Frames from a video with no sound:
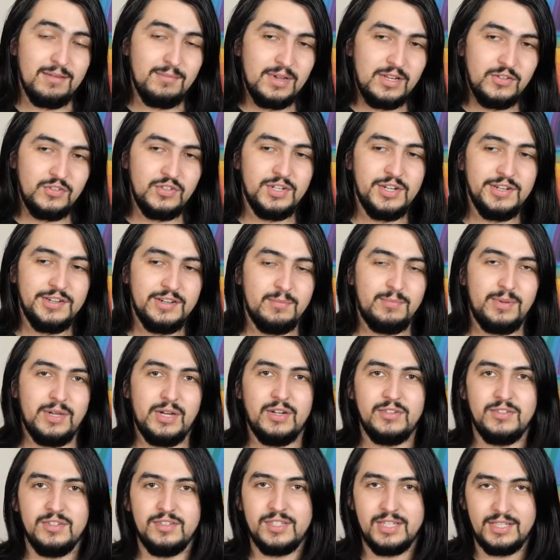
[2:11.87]
I mentioned in
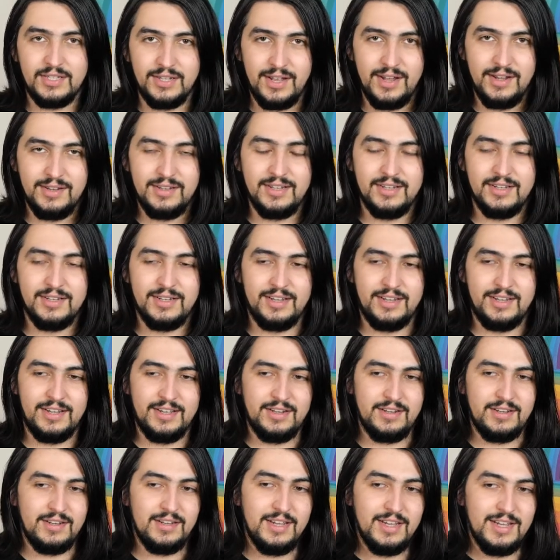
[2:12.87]
comparison to La La
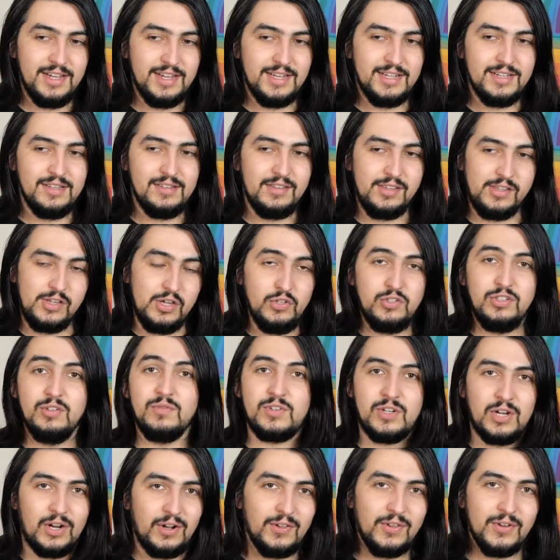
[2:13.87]
Land, the use
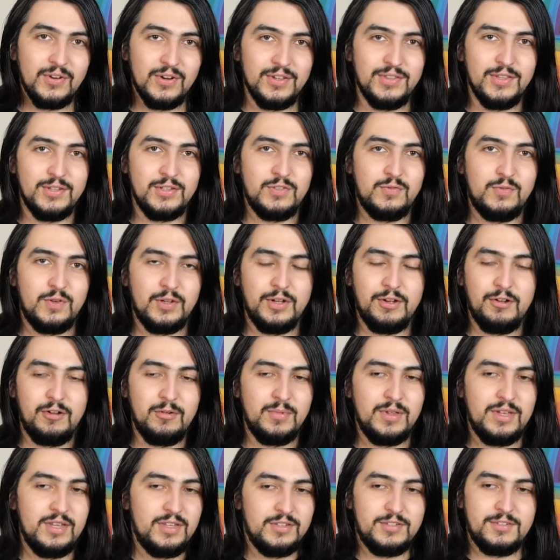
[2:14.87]
of color in this
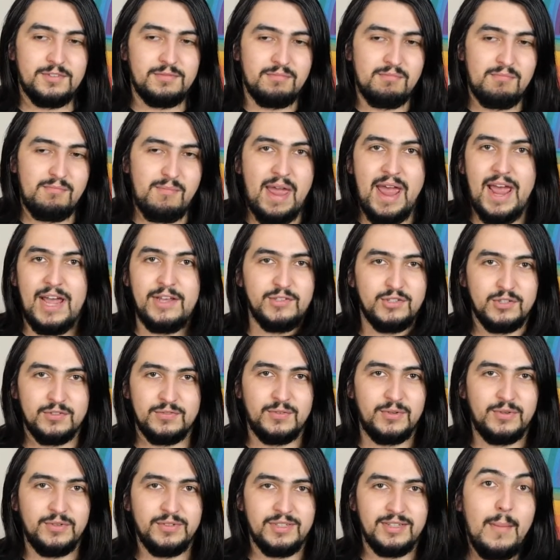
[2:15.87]
film is
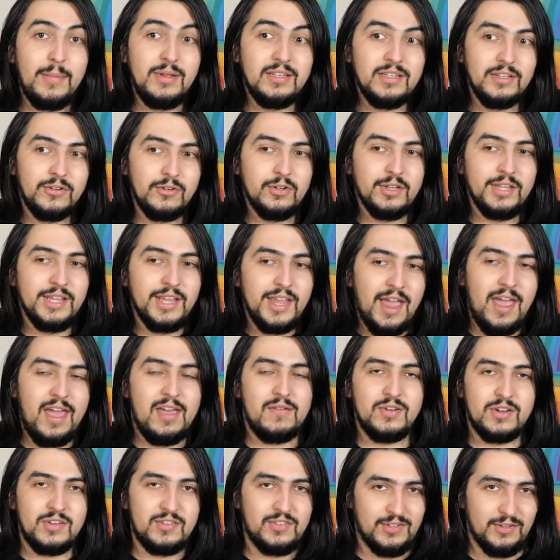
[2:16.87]
masterful. I mean, literally
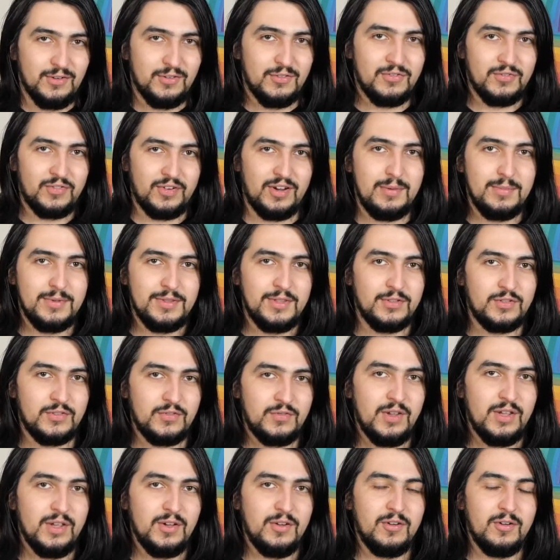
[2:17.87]
every single frame of this
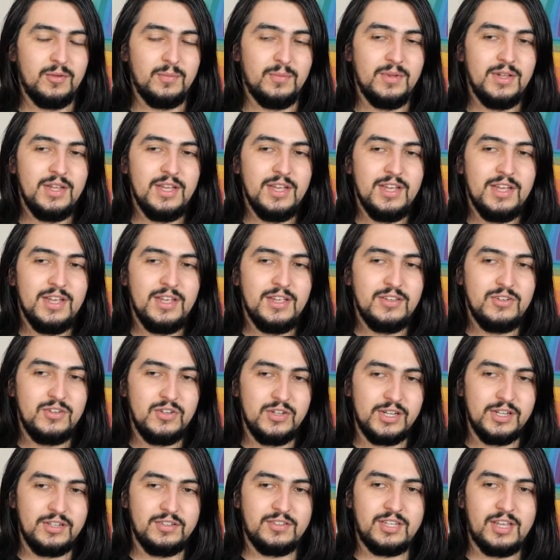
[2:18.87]
film,
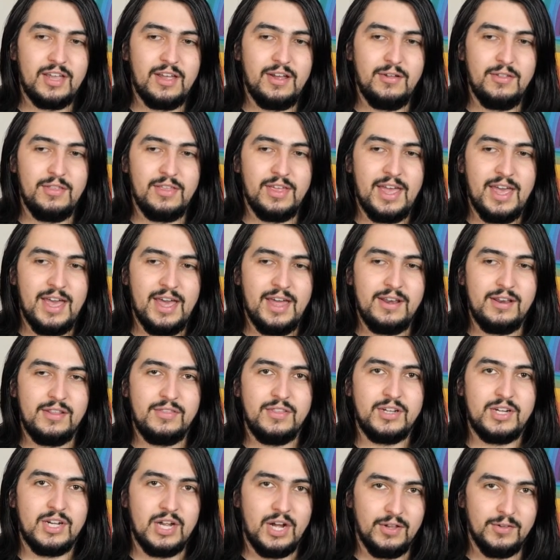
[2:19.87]
you can tell
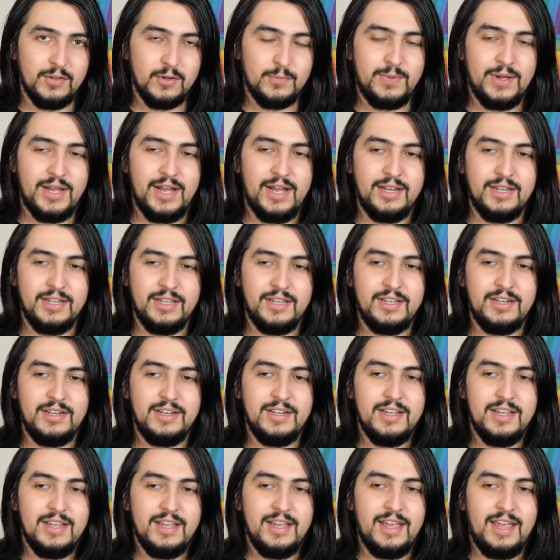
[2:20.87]
that the color
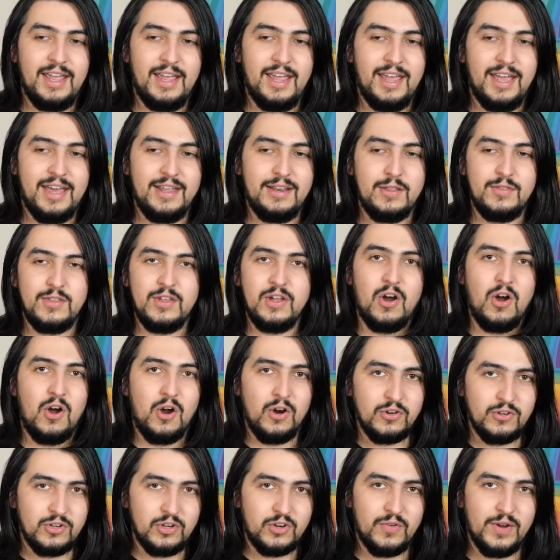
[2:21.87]
palette and the
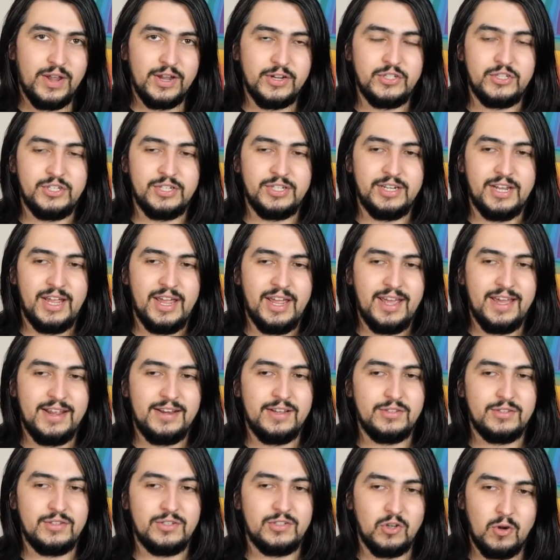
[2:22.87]
art direction
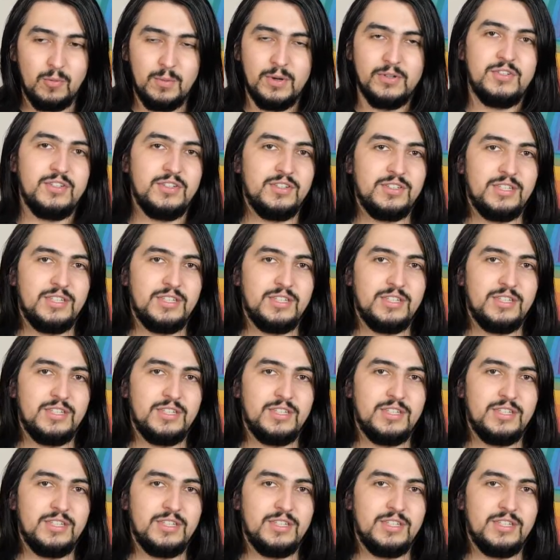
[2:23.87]
had so much